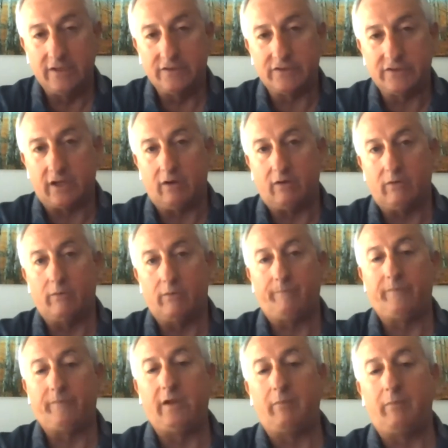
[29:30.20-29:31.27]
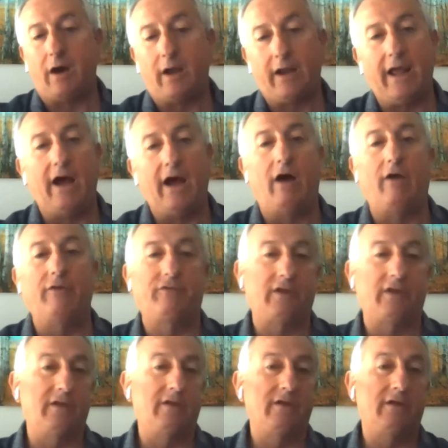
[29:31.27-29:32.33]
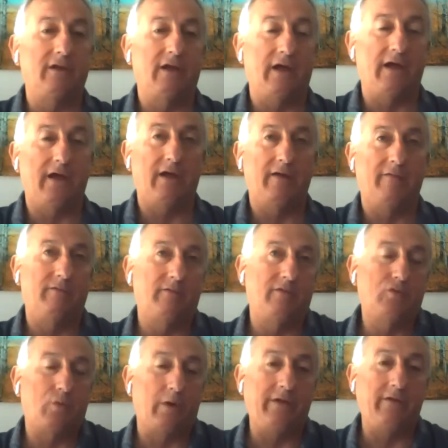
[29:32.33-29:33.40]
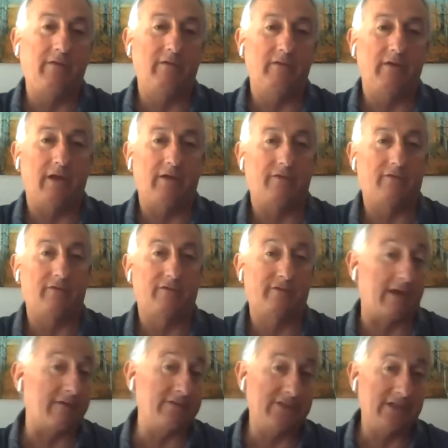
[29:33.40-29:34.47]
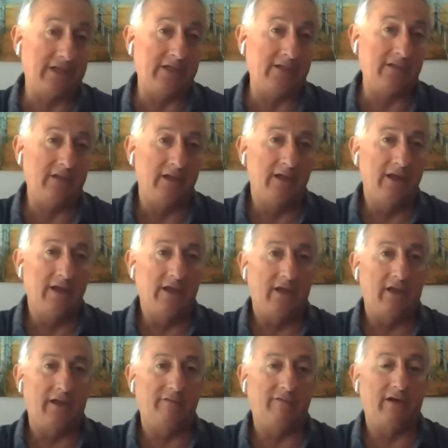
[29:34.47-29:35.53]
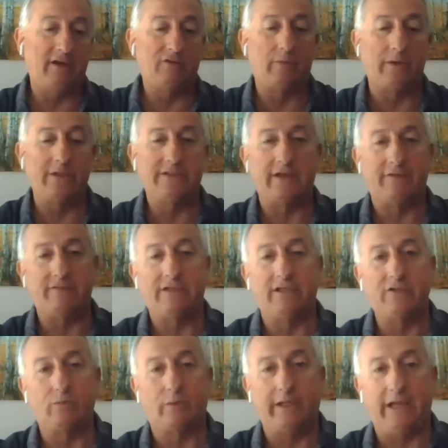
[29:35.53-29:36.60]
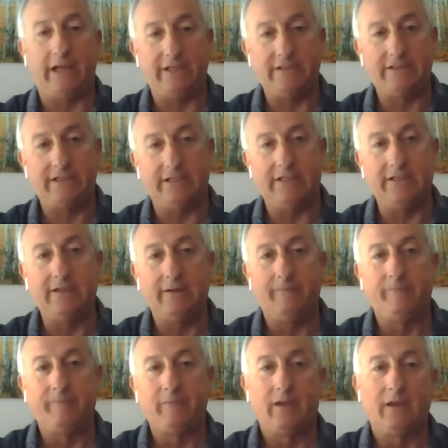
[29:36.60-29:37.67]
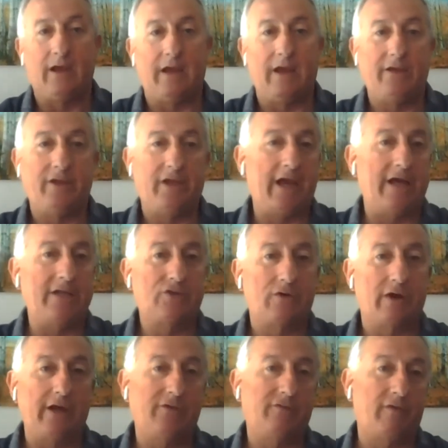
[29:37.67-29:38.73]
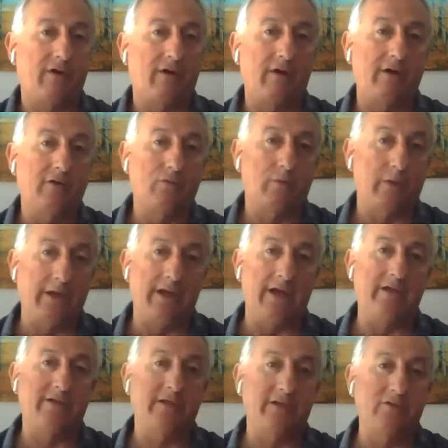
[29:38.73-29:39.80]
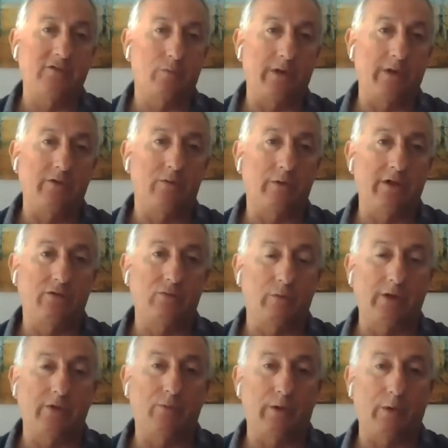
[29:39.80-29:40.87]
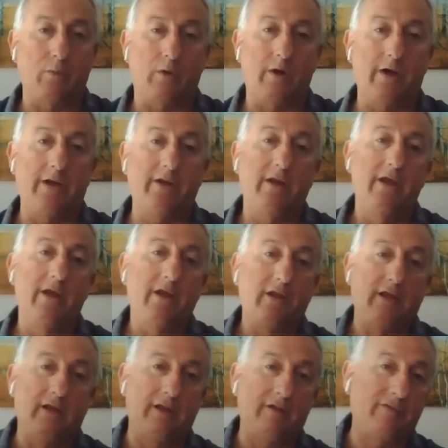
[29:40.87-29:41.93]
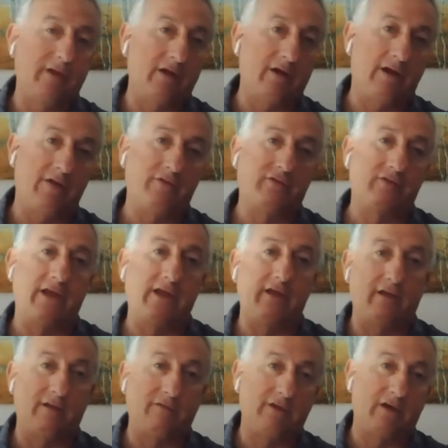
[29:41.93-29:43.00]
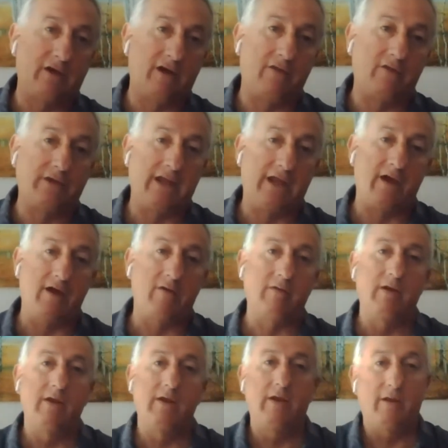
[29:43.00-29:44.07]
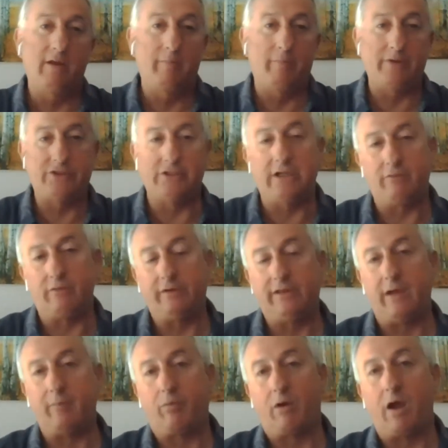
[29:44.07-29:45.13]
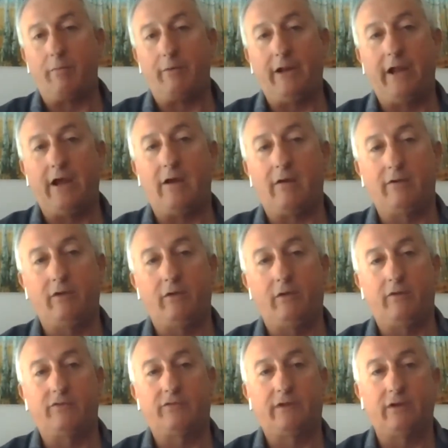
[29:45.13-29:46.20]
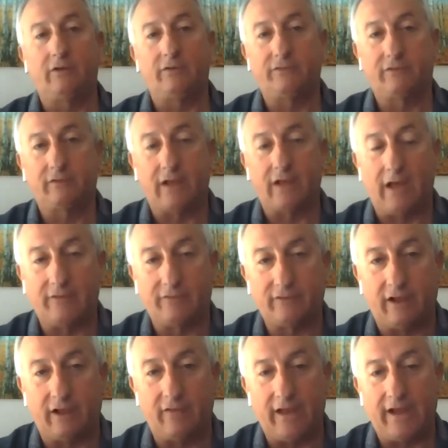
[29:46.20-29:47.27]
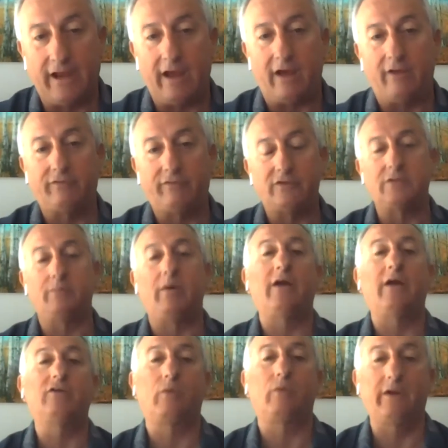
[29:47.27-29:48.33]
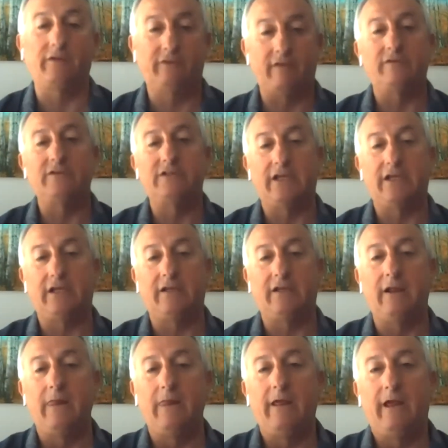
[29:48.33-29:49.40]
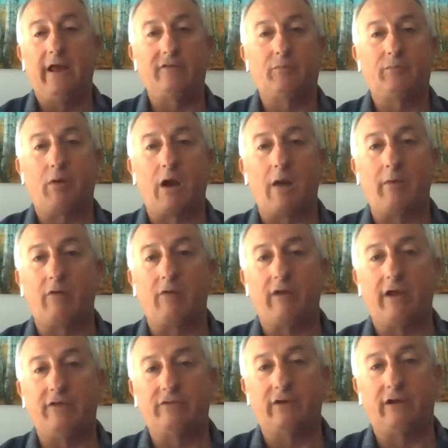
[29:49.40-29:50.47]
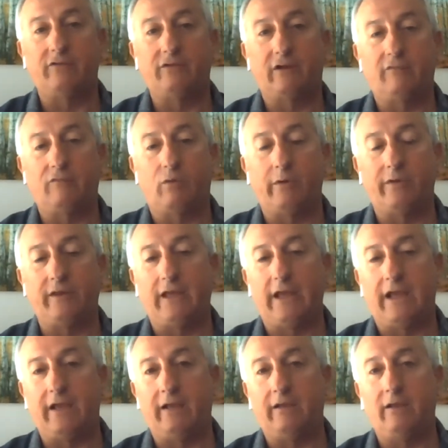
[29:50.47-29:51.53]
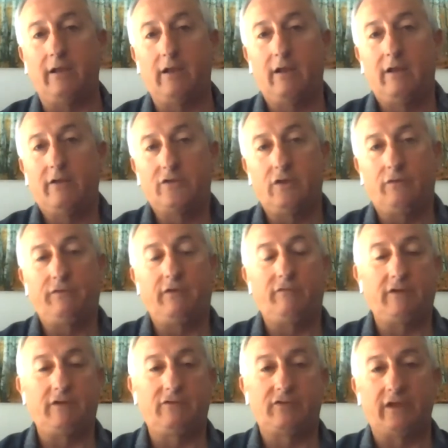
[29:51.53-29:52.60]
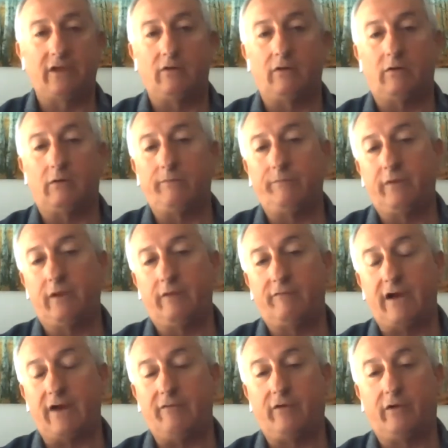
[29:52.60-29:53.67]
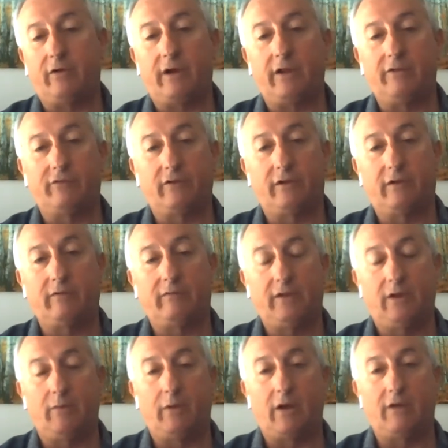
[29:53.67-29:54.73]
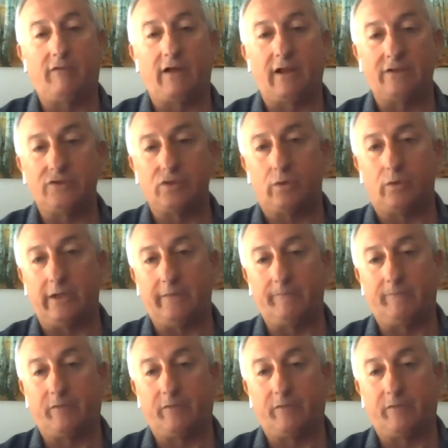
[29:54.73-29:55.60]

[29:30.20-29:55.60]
So you bought a house in 2017, you lived in it 2017, 2018. You got transferred in 2019, 2020, 2021. You lived in another state, you lived in another town, but you didn't rent that property out. You can still sell that house that you bought in 2017 as a primary residence and avoid the gain. $250 single, $500 as a married filing joint.